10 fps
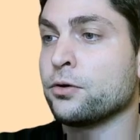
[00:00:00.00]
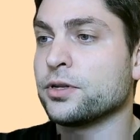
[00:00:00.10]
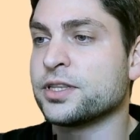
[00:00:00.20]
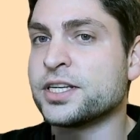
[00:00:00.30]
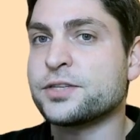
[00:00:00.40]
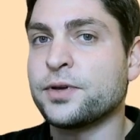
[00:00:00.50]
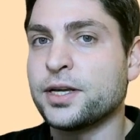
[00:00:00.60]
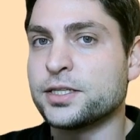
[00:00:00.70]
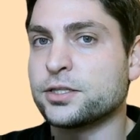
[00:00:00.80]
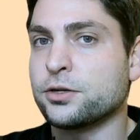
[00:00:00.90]
This will
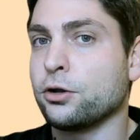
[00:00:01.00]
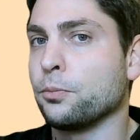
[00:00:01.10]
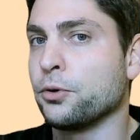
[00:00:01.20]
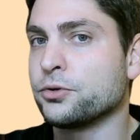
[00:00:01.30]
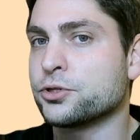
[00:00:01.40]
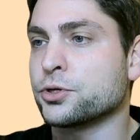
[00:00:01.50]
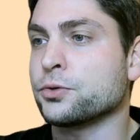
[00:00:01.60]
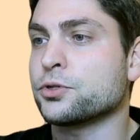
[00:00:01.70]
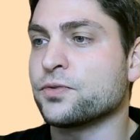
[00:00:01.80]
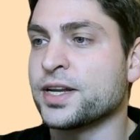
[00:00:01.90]
install
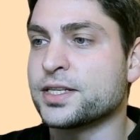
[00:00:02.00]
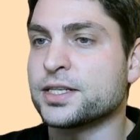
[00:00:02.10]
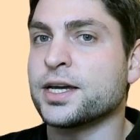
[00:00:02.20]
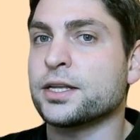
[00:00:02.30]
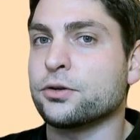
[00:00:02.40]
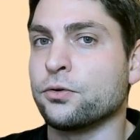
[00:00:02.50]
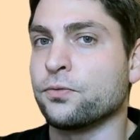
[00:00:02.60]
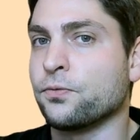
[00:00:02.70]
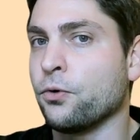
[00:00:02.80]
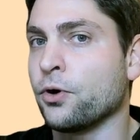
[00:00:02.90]
Ubuntu
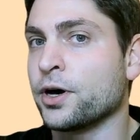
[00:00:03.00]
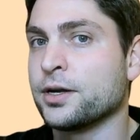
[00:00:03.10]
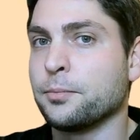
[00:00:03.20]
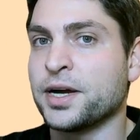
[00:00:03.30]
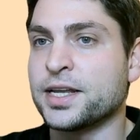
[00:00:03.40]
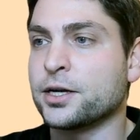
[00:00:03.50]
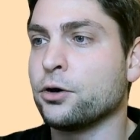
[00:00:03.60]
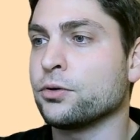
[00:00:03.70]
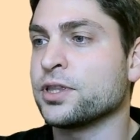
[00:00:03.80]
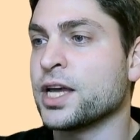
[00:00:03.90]
20.04 by the
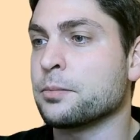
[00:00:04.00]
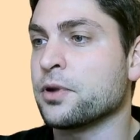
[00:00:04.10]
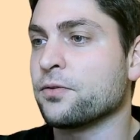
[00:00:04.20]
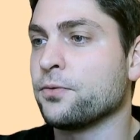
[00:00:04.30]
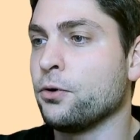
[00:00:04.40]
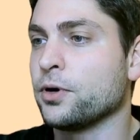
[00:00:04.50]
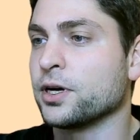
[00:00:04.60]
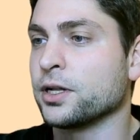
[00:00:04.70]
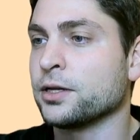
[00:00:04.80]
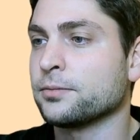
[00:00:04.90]
codename
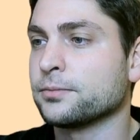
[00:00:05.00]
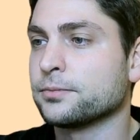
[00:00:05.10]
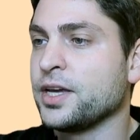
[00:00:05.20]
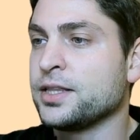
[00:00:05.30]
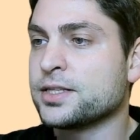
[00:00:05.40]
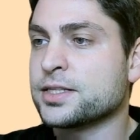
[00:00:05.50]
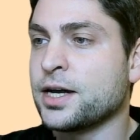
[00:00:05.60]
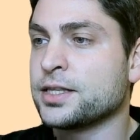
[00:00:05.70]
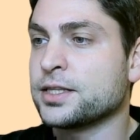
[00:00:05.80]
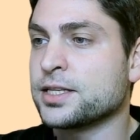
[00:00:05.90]
Focal
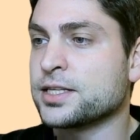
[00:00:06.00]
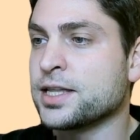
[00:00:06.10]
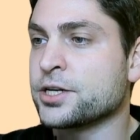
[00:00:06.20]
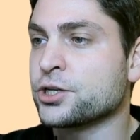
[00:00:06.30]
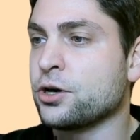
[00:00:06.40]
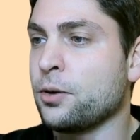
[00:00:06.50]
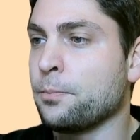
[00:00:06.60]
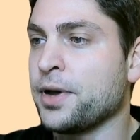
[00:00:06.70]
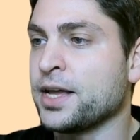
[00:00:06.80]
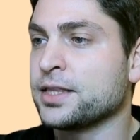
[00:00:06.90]
inside the
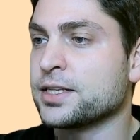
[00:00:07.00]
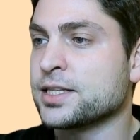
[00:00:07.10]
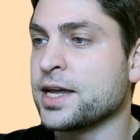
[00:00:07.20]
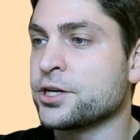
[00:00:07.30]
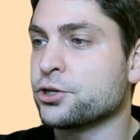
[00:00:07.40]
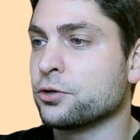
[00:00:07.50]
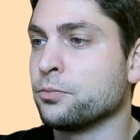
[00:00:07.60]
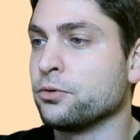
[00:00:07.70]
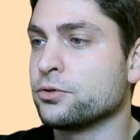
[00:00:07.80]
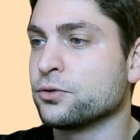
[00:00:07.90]

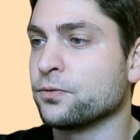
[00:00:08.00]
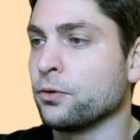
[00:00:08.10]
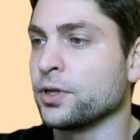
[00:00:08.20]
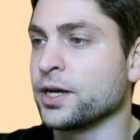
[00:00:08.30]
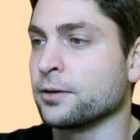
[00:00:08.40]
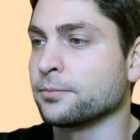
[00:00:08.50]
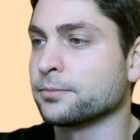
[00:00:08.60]
/compat/ubuntu folder.